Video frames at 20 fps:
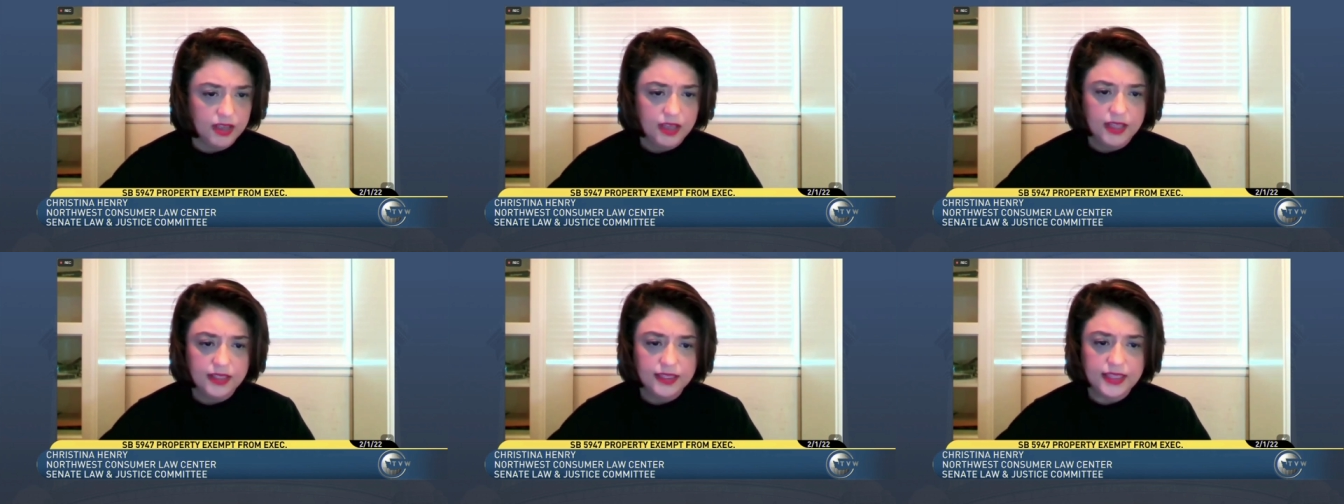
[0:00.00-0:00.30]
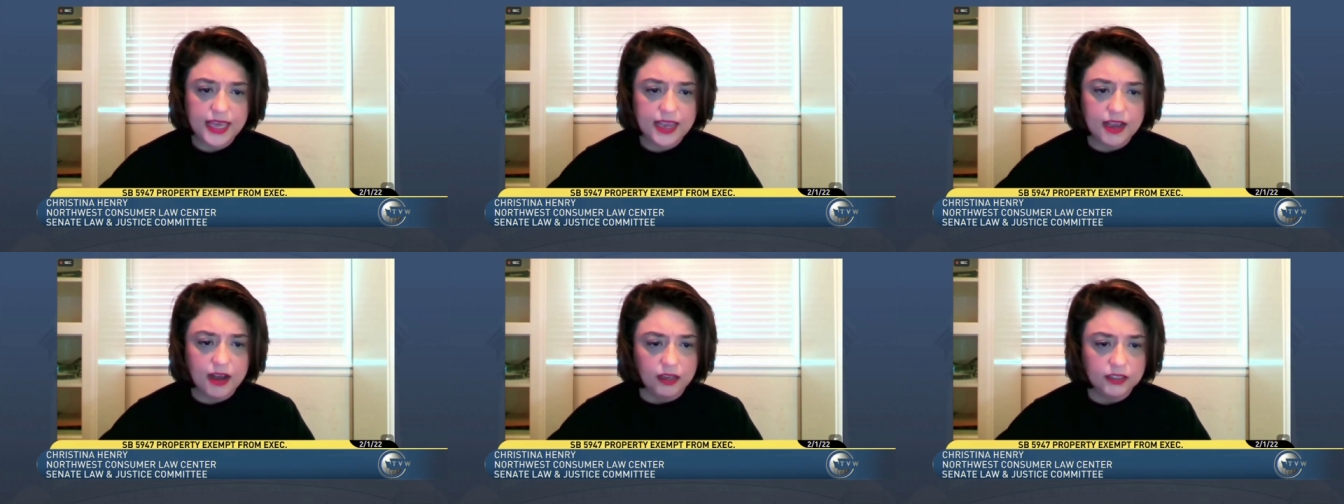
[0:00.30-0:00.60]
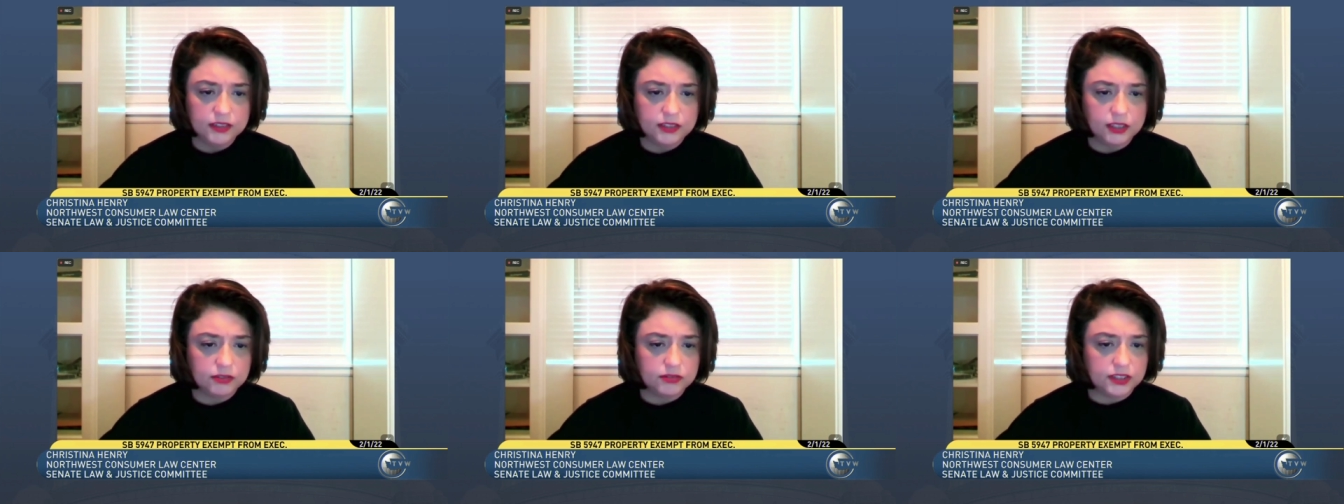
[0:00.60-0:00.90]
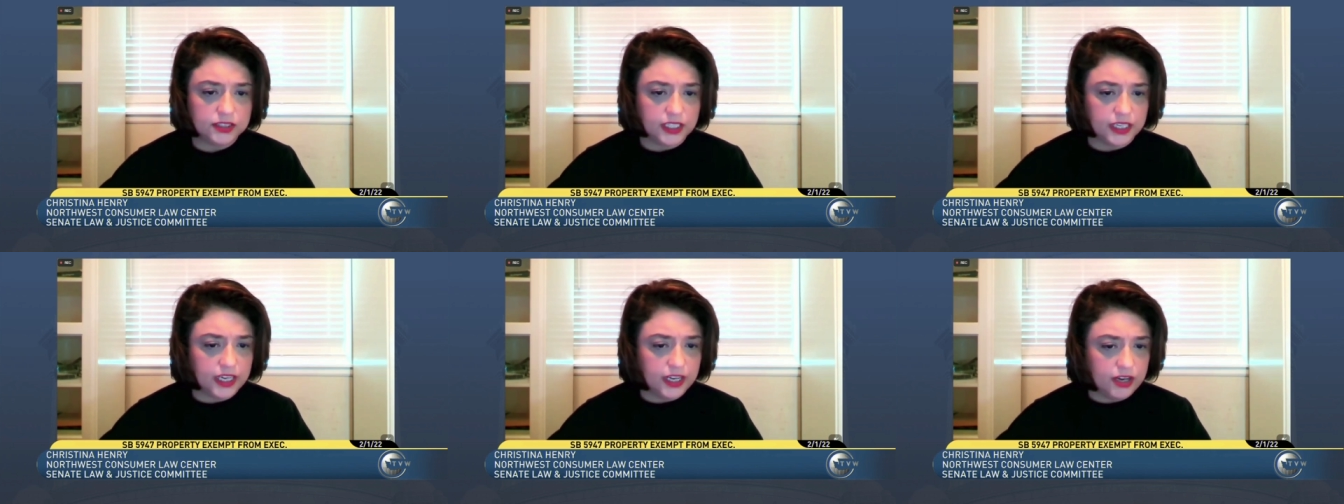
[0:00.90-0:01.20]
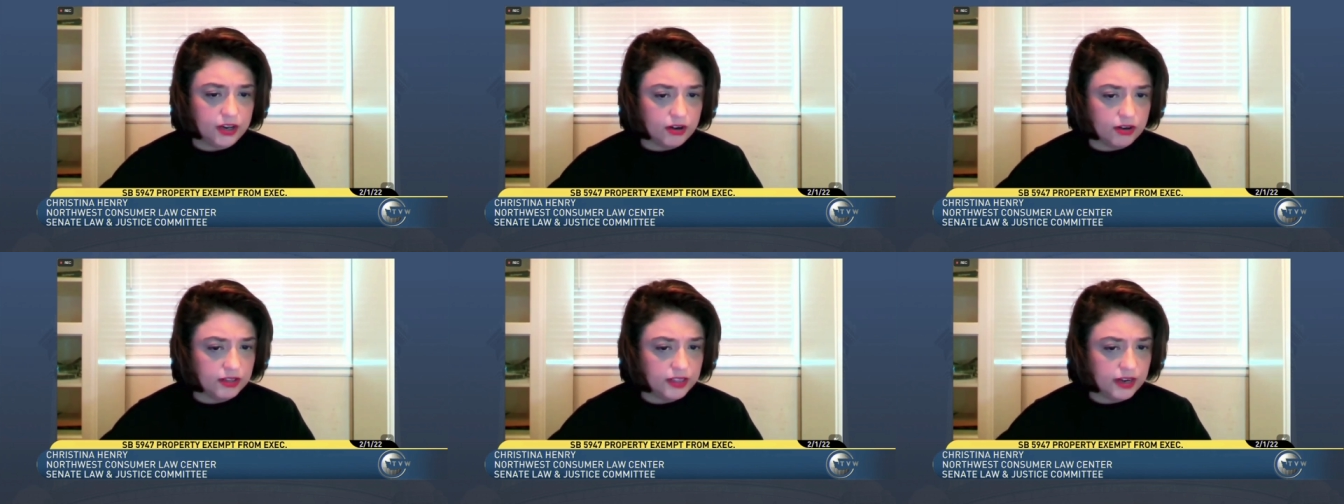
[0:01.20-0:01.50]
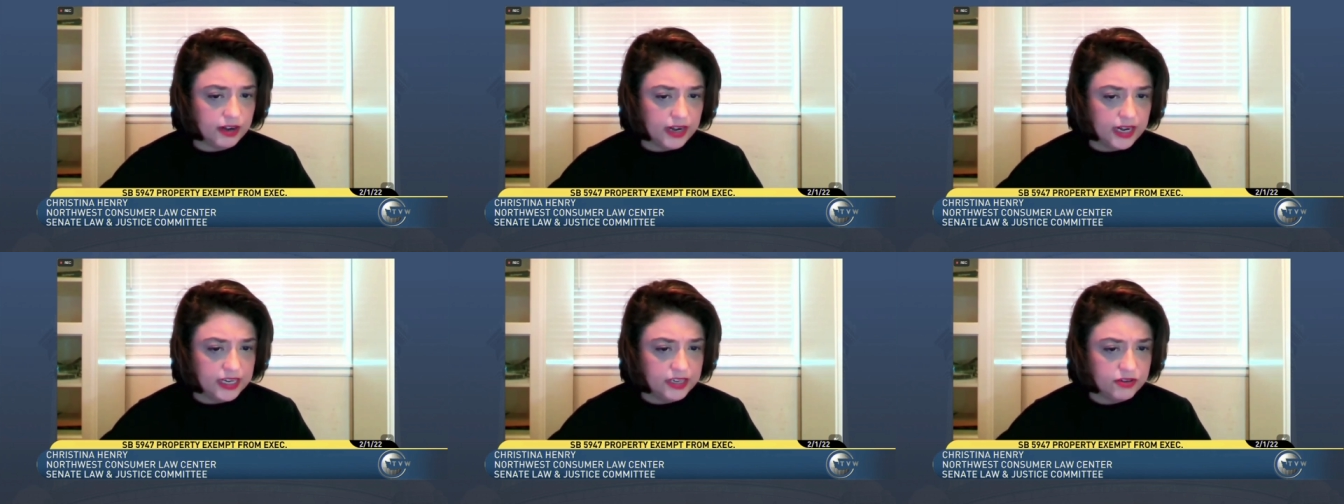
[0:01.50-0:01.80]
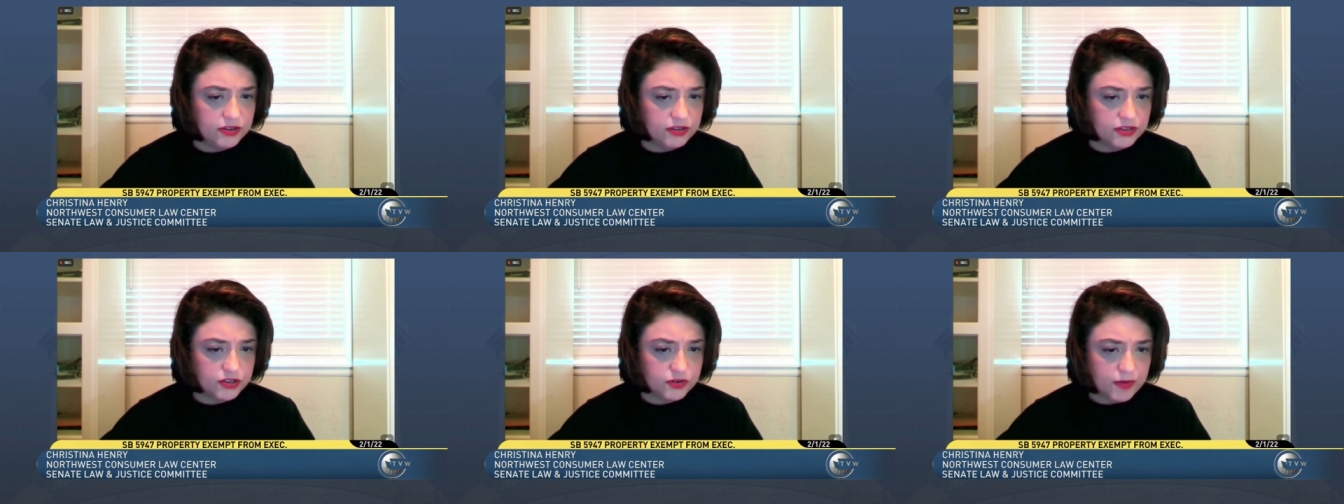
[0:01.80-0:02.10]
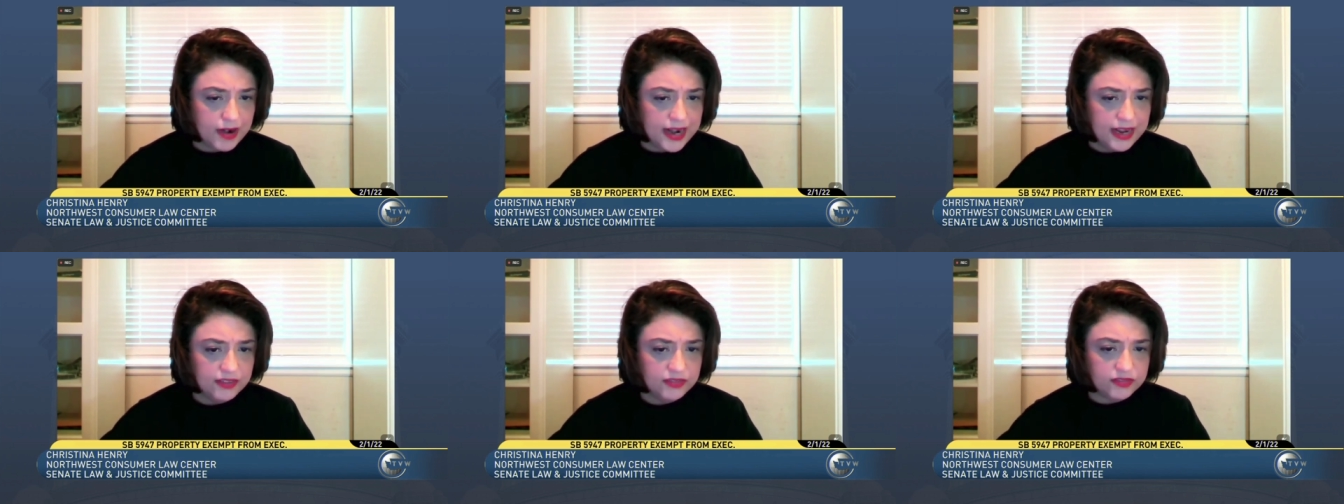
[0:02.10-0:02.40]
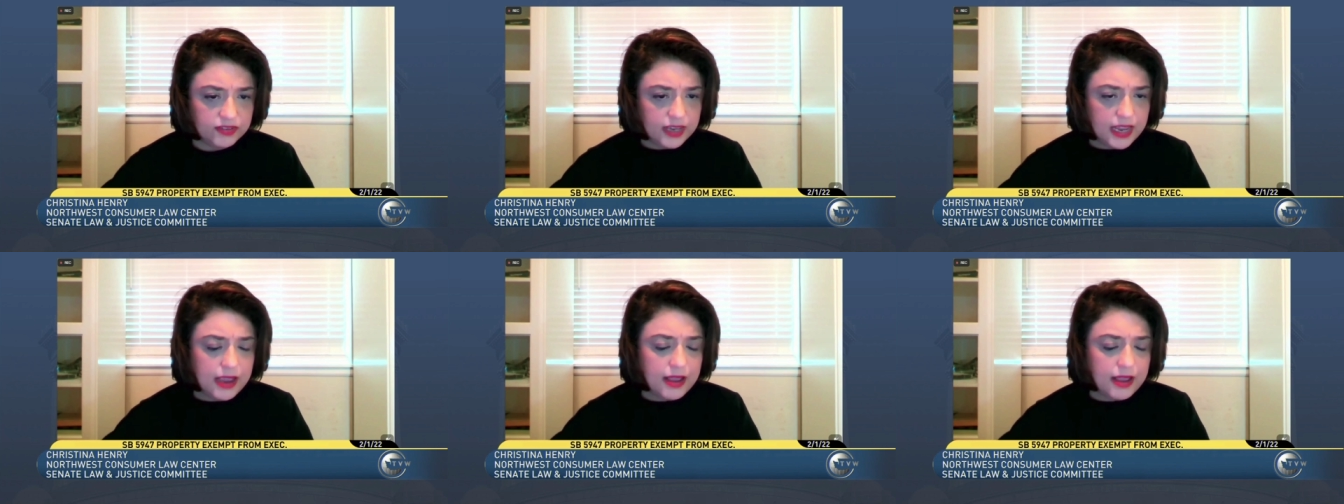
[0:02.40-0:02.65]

They also secure their interest rates.